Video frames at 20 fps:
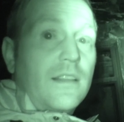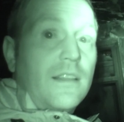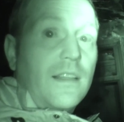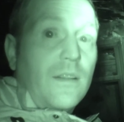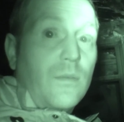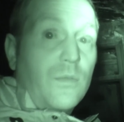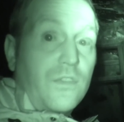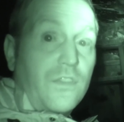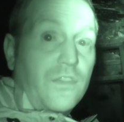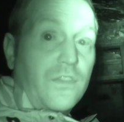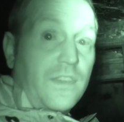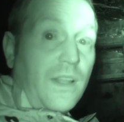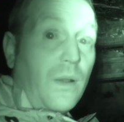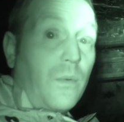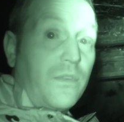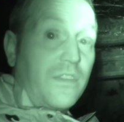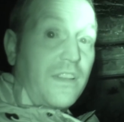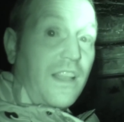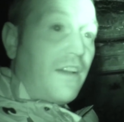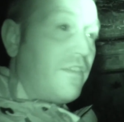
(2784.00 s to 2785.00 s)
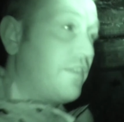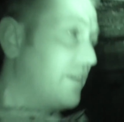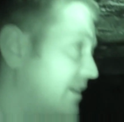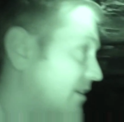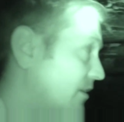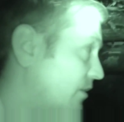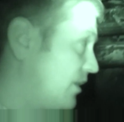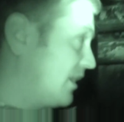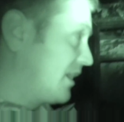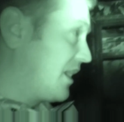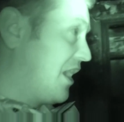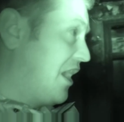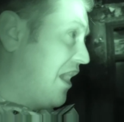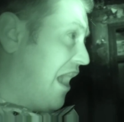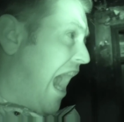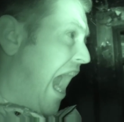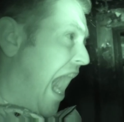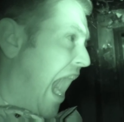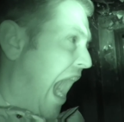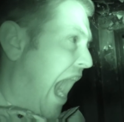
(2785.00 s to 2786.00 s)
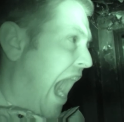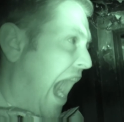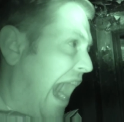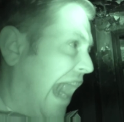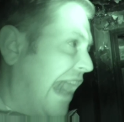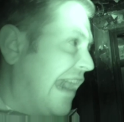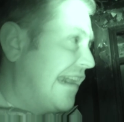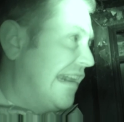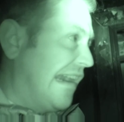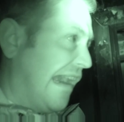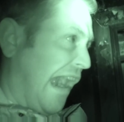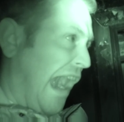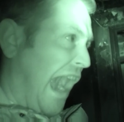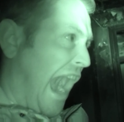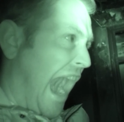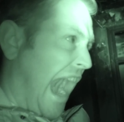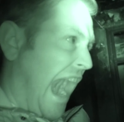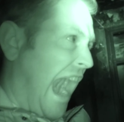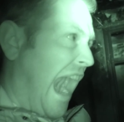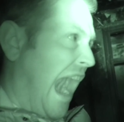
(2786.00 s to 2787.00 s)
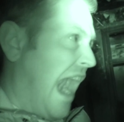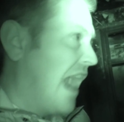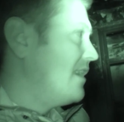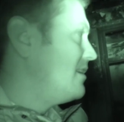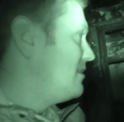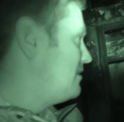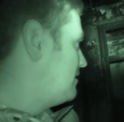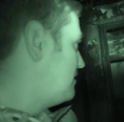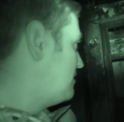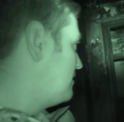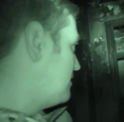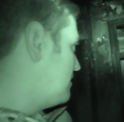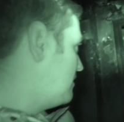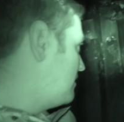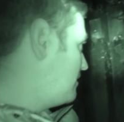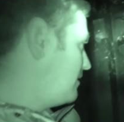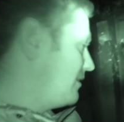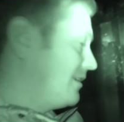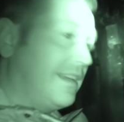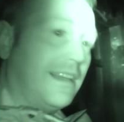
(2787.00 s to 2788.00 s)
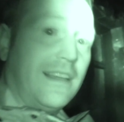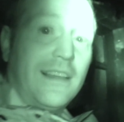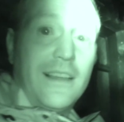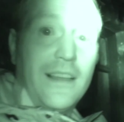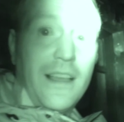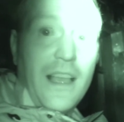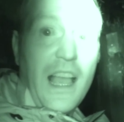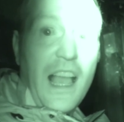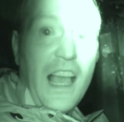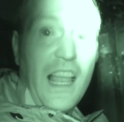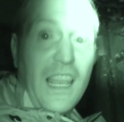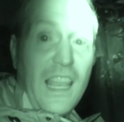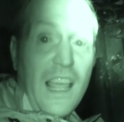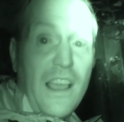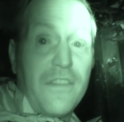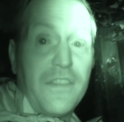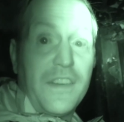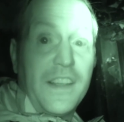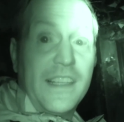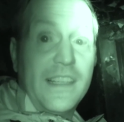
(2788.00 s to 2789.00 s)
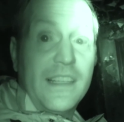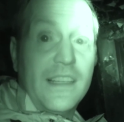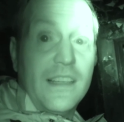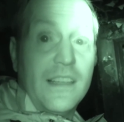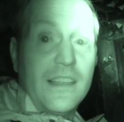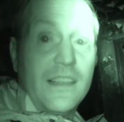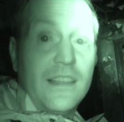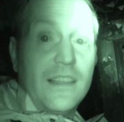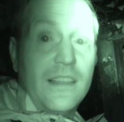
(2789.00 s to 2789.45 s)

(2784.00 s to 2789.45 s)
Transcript: That was, that was laughing. Like, yeah, yeah. Laughing.